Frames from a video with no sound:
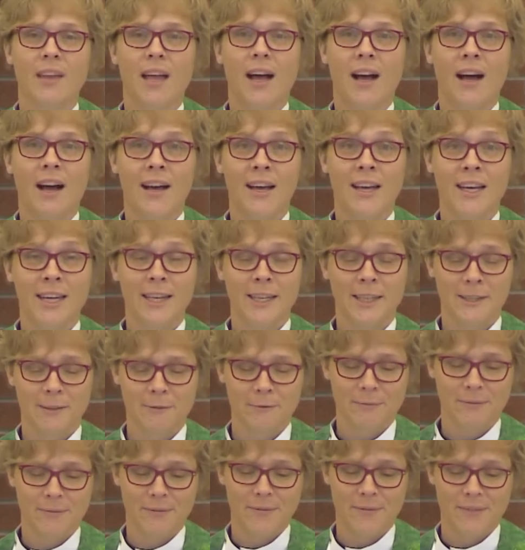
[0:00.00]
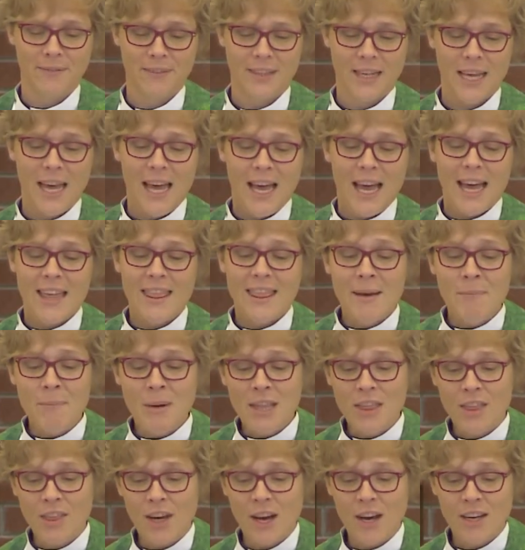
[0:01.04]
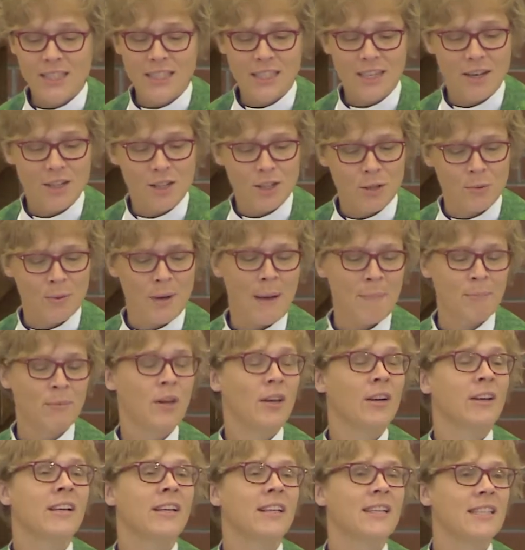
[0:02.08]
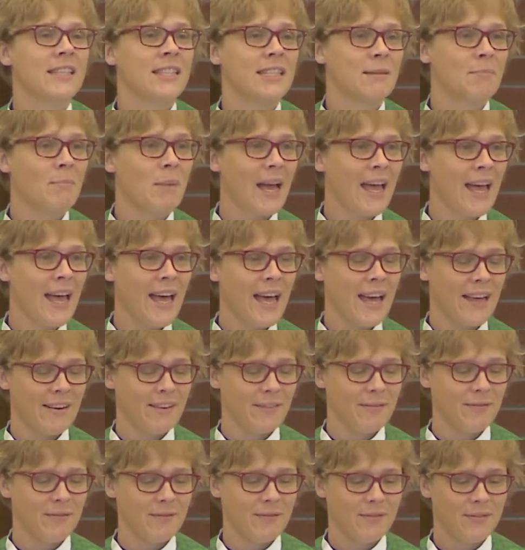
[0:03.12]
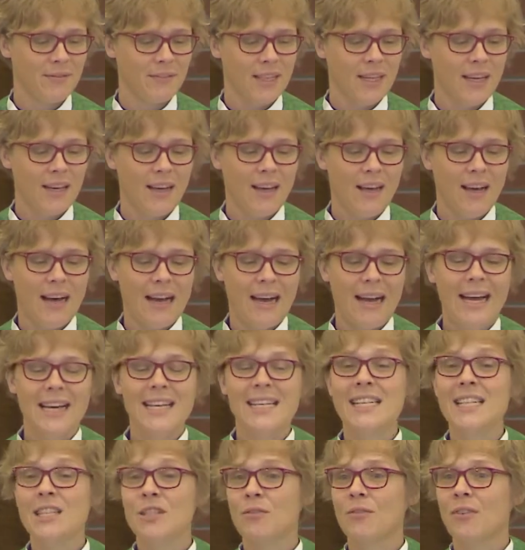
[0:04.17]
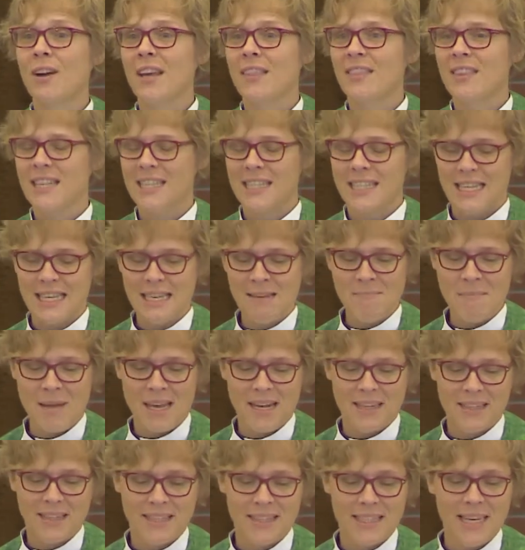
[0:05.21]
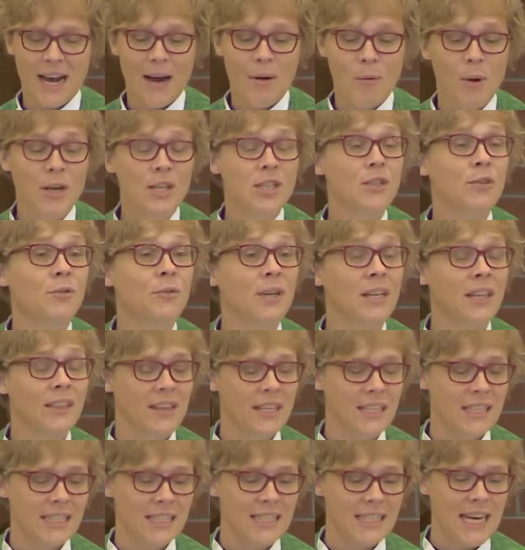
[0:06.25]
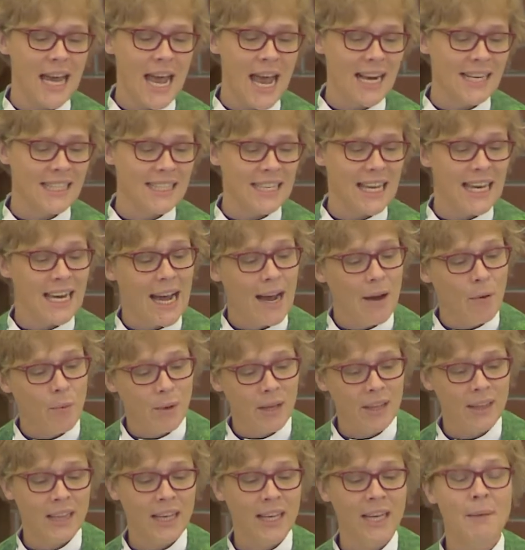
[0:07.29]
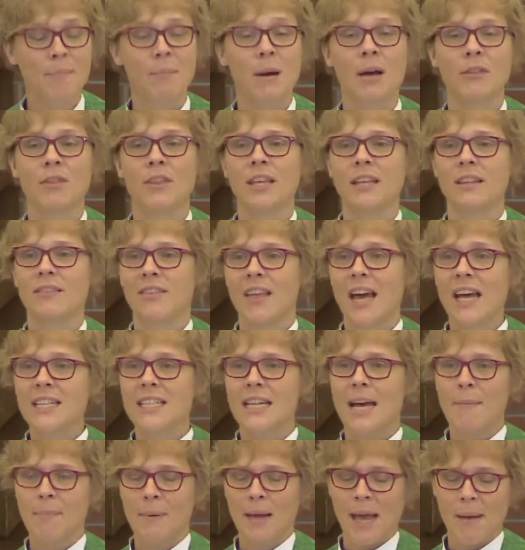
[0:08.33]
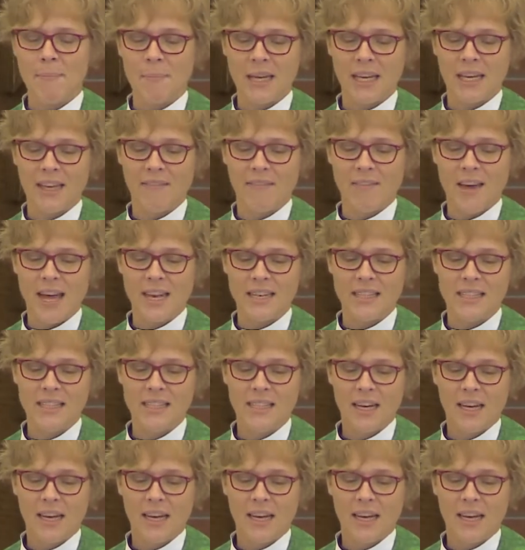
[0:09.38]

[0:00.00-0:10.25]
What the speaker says: And then my thoughts got trapped on a list in my head. I need to write these emails. I want to read these texts, and I will think about that upcoming event.